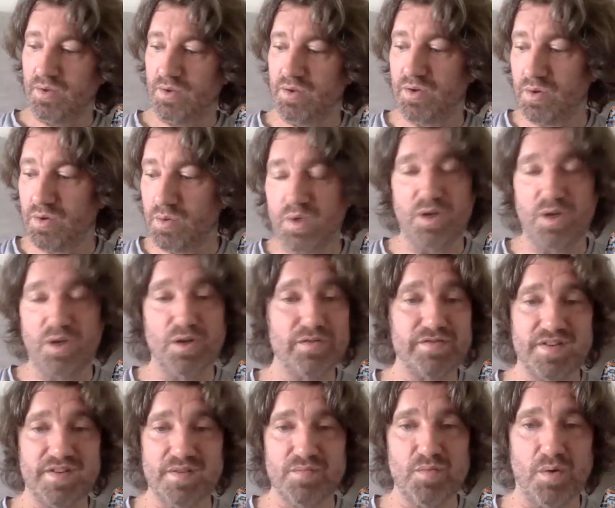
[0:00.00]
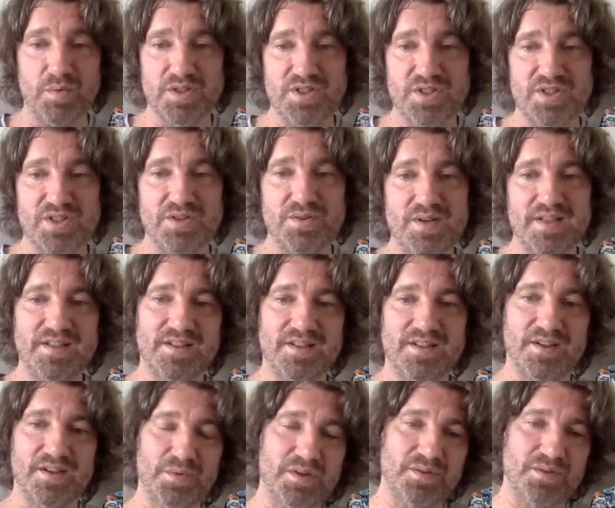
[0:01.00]
We're loving what we're
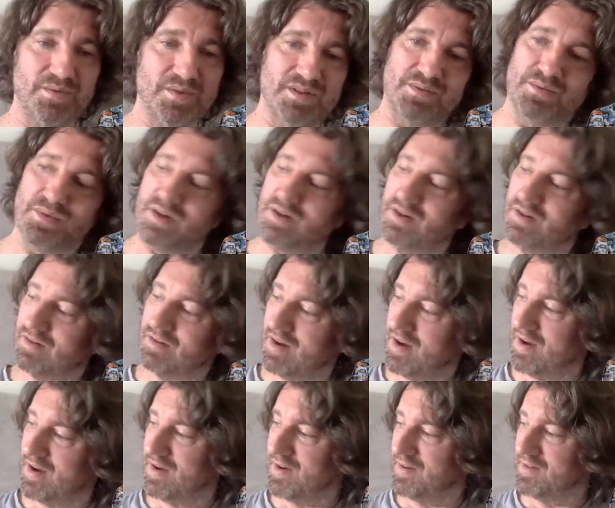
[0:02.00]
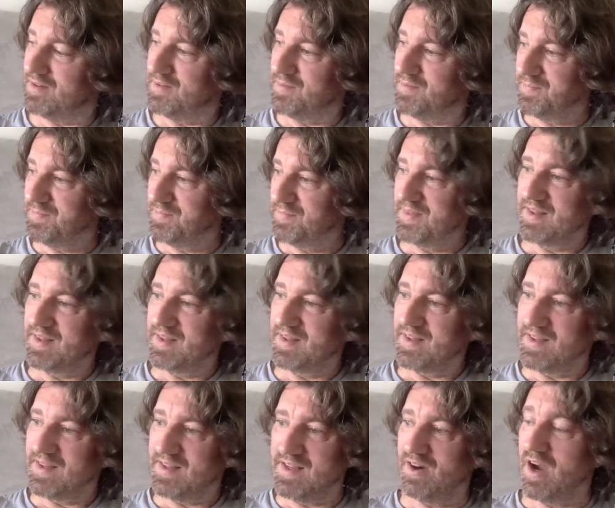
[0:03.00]
doing, you know. We're
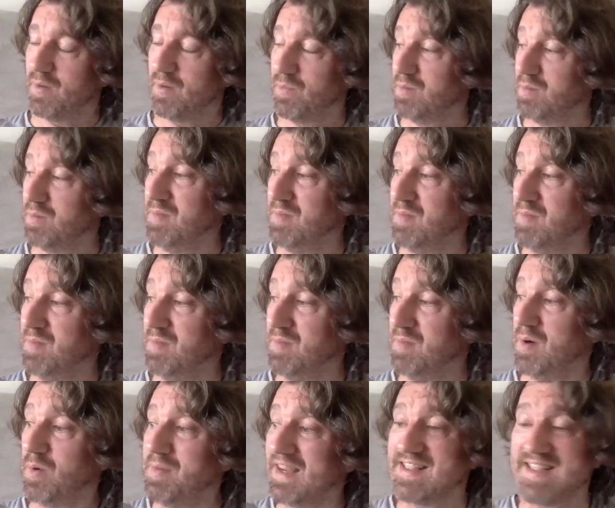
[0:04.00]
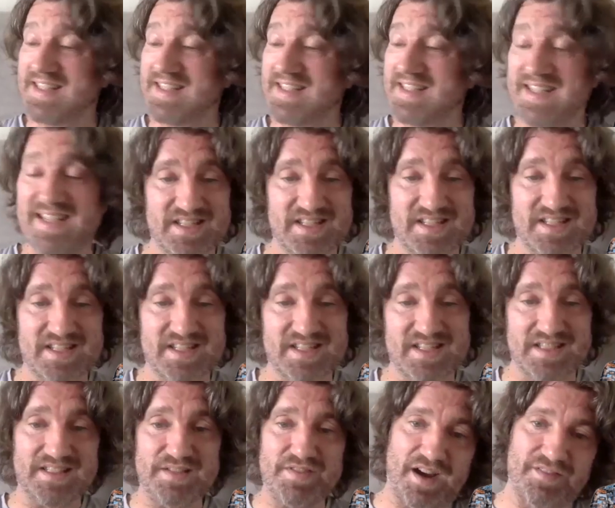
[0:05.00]
you know, and we make a decent
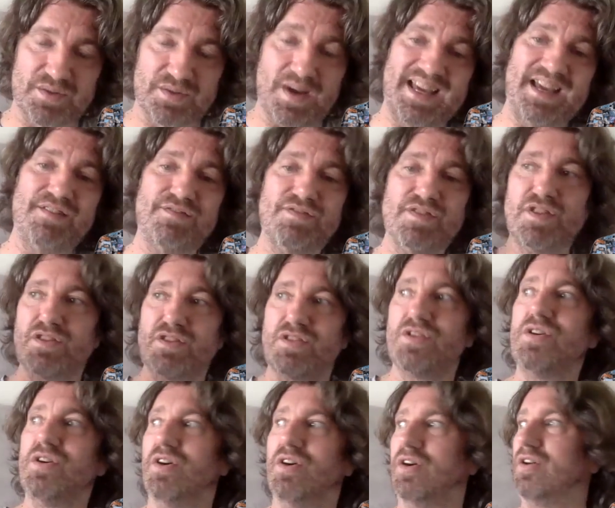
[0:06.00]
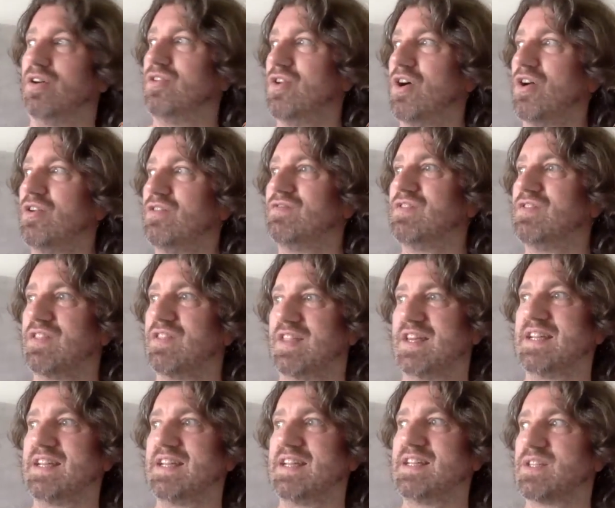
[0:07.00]
living out of it as well. Even though
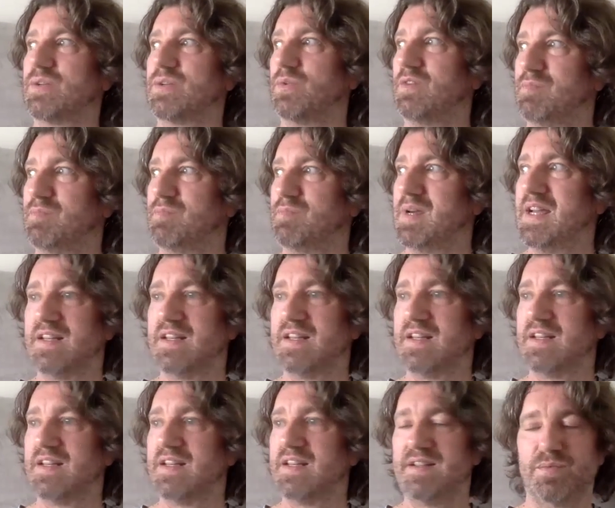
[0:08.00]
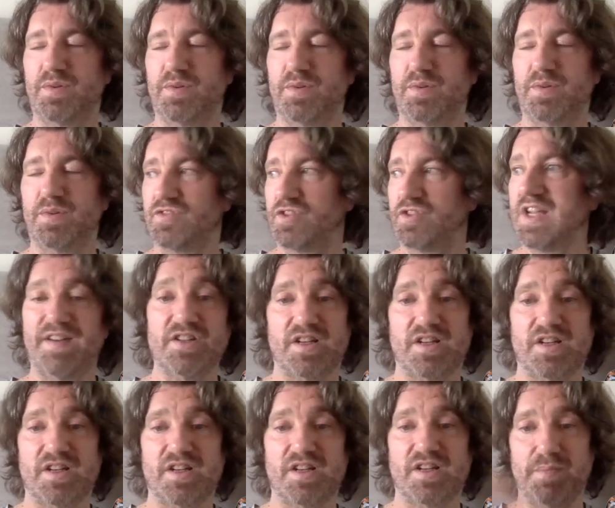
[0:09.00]
none of the things that we've
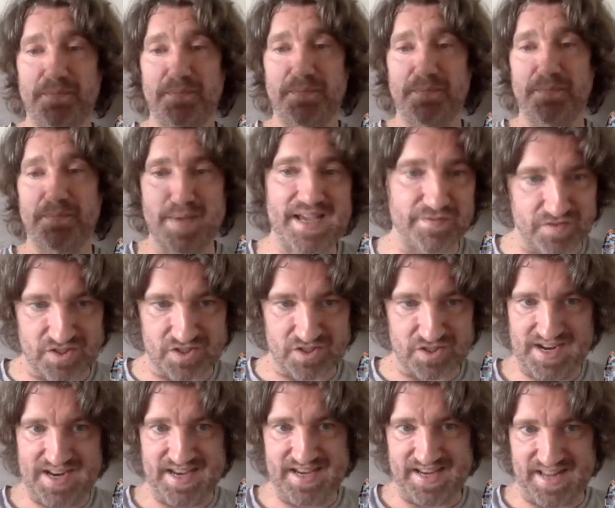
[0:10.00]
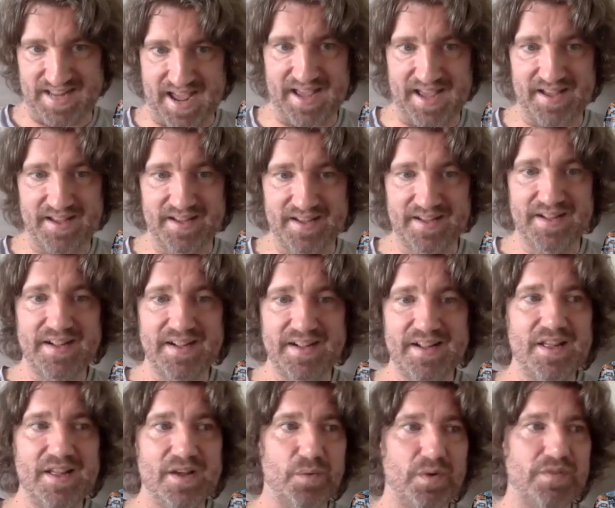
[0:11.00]
done yet have actually been made for the screen
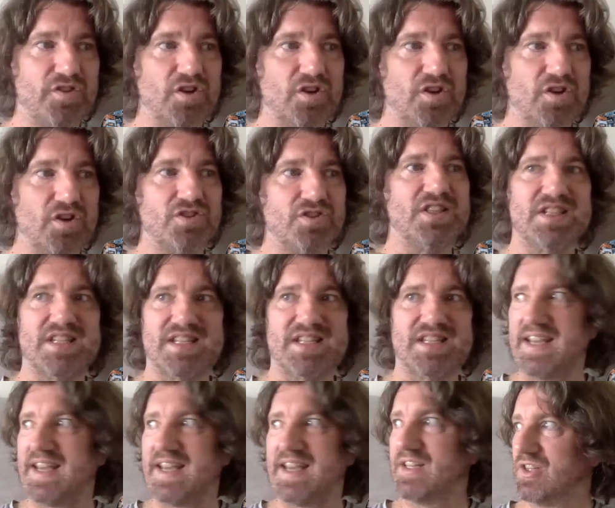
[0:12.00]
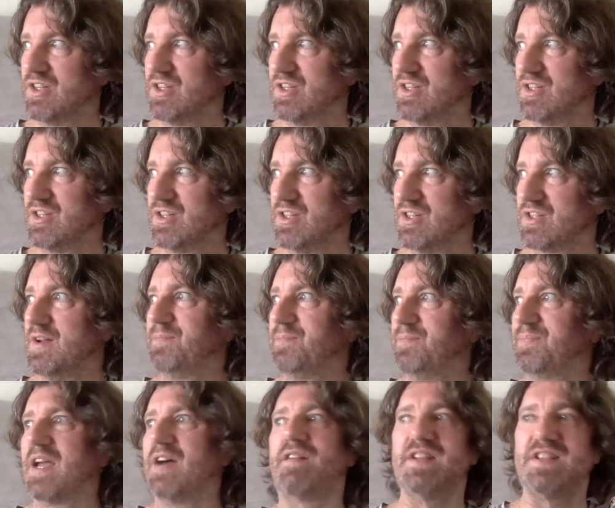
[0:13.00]
yet. Yeah, we've got to the
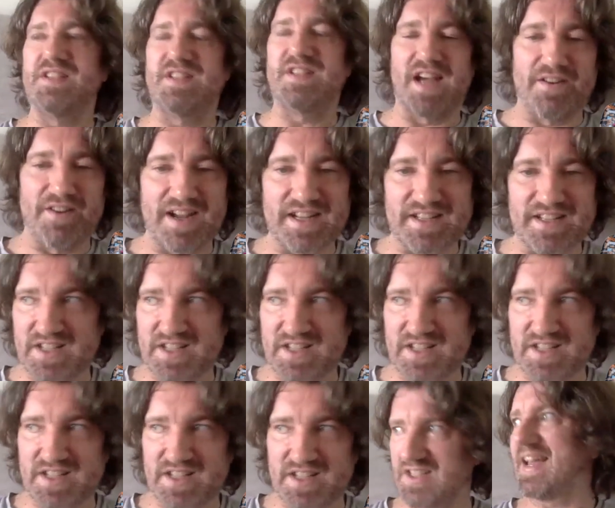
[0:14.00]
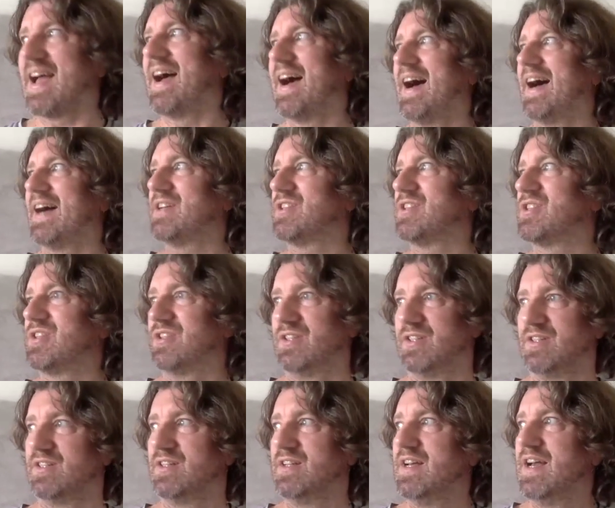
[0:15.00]
stages of having directors
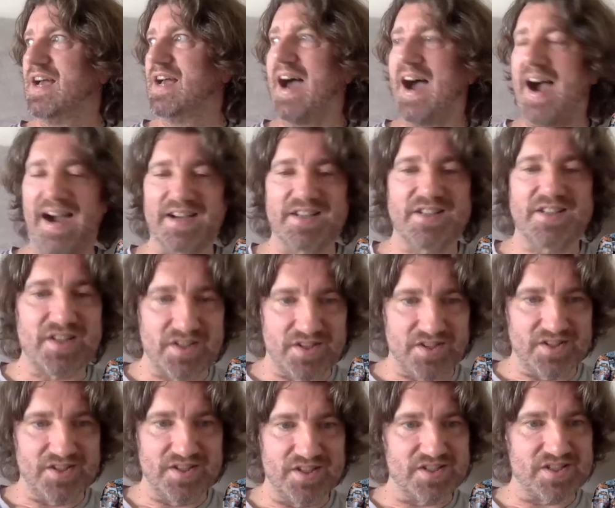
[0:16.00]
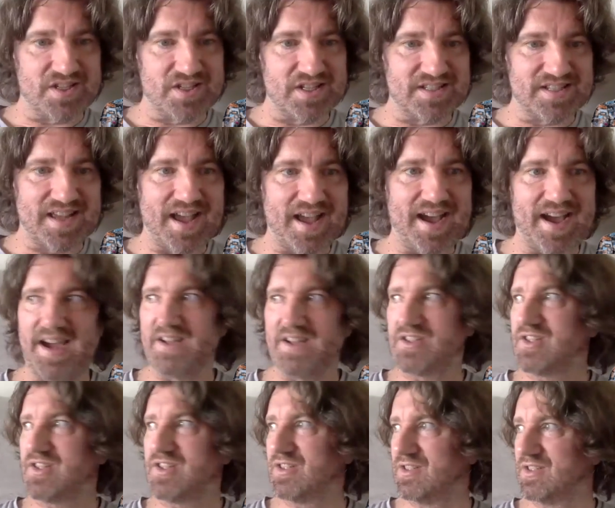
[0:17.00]
attached and actors
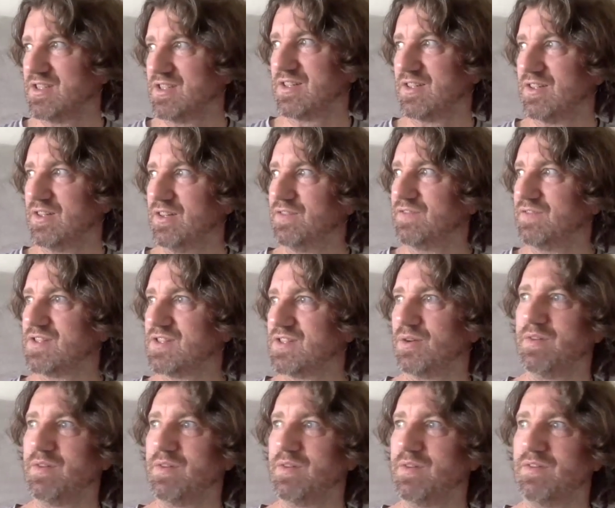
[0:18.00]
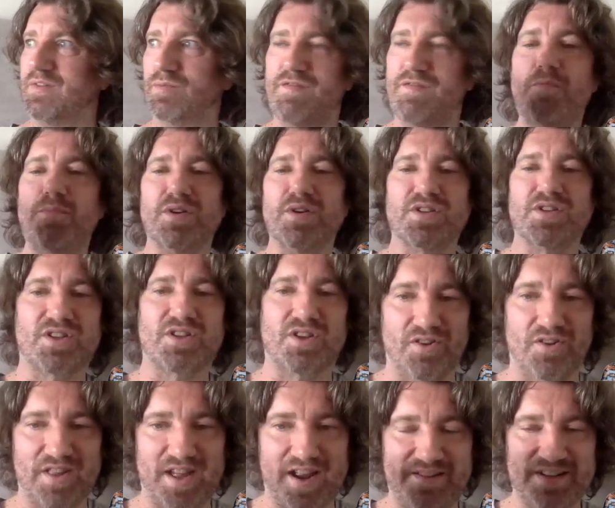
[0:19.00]
attached and stuff. So we've
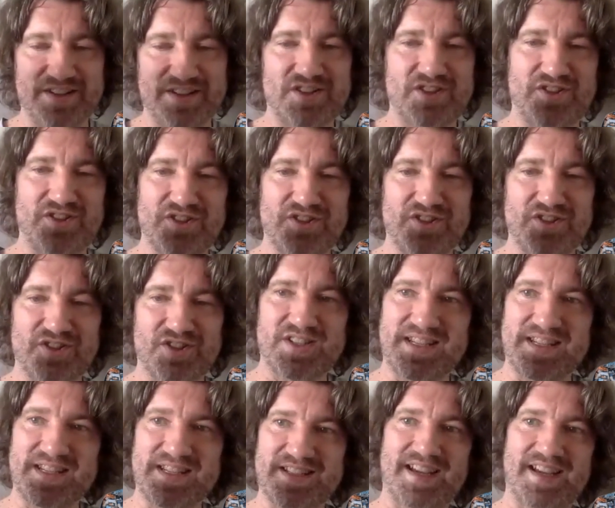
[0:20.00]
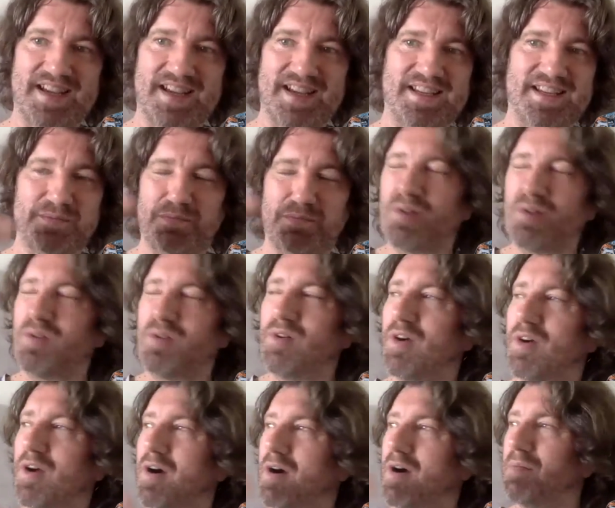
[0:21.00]
almost got there, and it's like it's
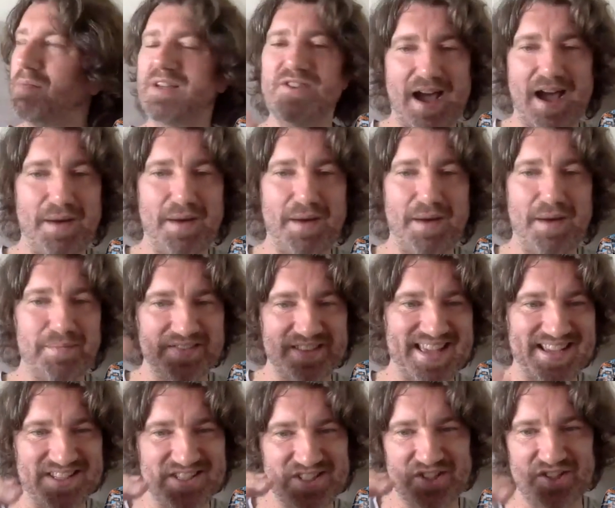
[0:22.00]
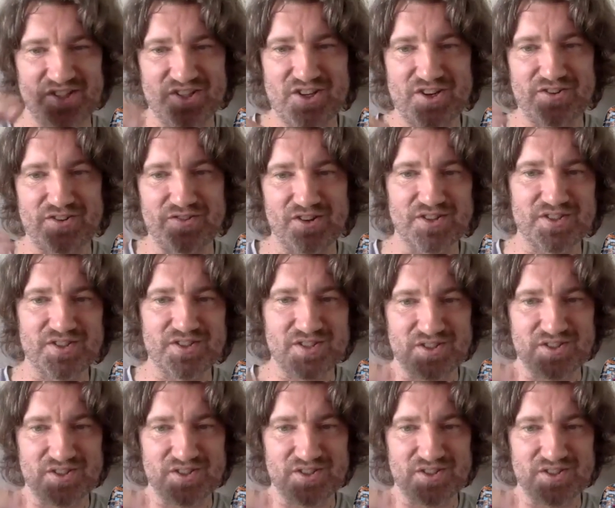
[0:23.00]
probably going to happen in the next
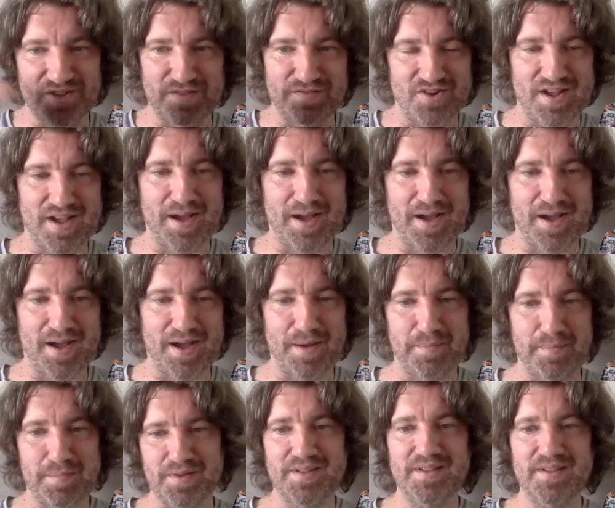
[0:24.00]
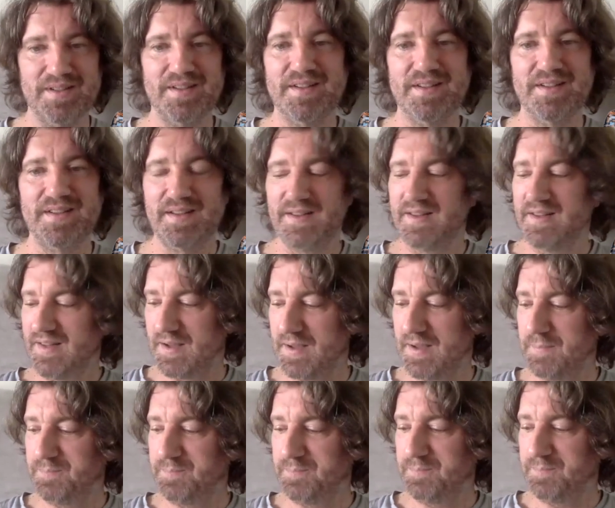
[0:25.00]
year or so if it's going to happen.
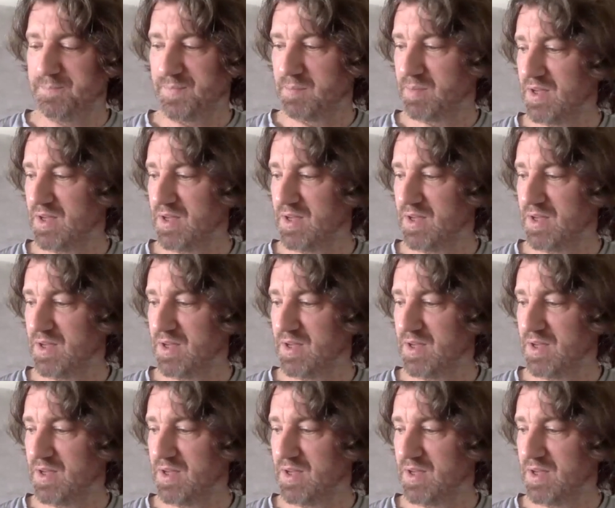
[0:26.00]
You've got all the